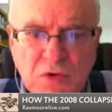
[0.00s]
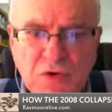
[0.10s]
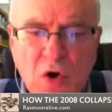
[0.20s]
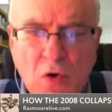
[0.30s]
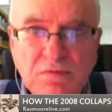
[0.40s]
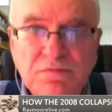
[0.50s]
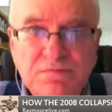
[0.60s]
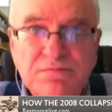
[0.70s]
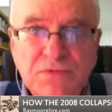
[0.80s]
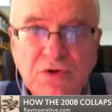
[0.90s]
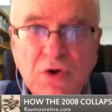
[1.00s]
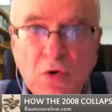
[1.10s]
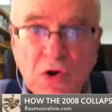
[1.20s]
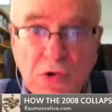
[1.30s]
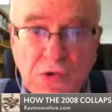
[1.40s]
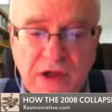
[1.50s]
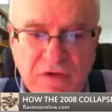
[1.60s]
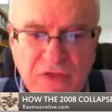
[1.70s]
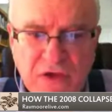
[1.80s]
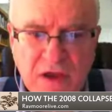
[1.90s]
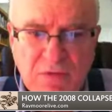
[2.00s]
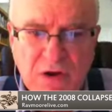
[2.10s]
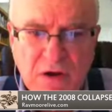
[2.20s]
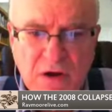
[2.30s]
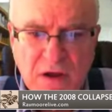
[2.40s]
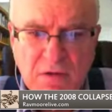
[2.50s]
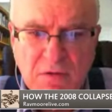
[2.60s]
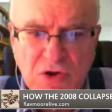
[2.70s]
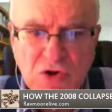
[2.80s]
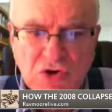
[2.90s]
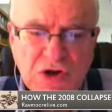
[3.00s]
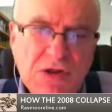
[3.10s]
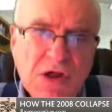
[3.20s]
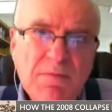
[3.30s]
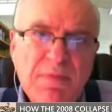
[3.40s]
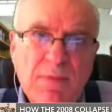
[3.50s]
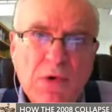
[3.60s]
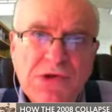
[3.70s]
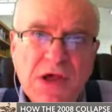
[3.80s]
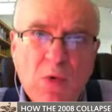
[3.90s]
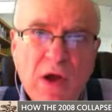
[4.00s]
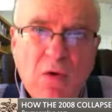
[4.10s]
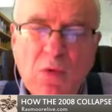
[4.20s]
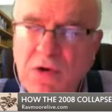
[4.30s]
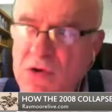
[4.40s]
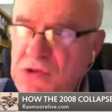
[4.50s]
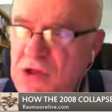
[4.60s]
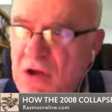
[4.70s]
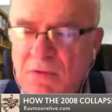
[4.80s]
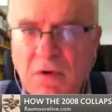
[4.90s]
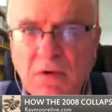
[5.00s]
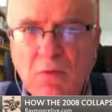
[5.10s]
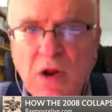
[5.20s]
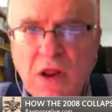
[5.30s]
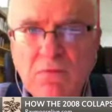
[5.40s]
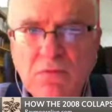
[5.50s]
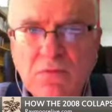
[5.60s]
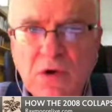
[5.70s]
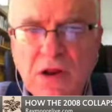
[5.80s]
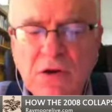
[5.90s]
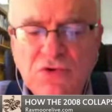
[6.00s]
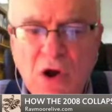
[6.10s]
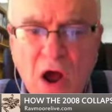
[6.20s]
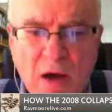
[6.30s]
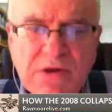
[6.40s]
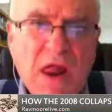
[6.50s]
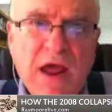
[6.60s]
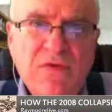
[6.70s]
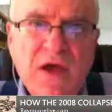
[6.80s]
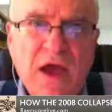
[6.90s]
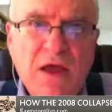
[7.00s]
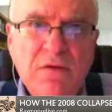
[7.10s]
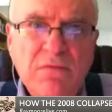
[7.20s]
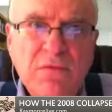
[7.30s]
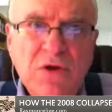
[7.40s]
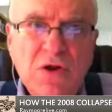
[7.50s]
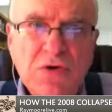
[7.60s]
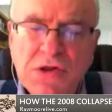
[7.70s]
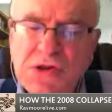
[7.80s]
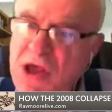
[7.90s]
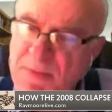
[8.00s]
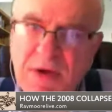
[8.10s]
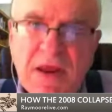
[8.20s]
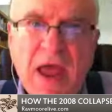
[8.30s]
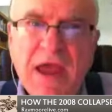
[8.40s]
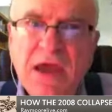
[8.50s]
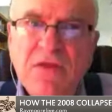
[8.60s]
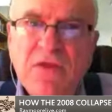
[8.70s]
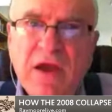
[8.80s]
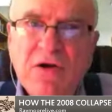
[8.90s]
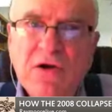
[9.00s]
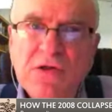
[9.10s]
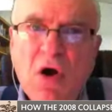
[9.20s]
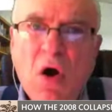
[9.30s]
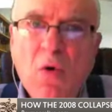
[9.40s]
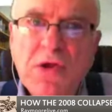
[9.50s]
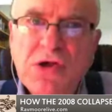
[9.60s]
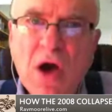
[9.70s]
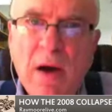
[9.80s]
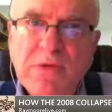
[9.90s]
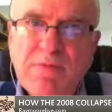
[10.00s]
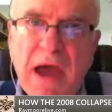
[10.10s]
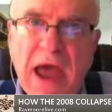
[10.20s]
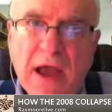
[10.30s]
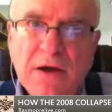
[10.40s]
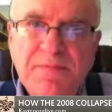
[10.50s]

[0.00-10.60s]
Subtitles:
don't lose everything. But usually some people will say, well, when you see when it drops like that, just hang in there, because it always comes back.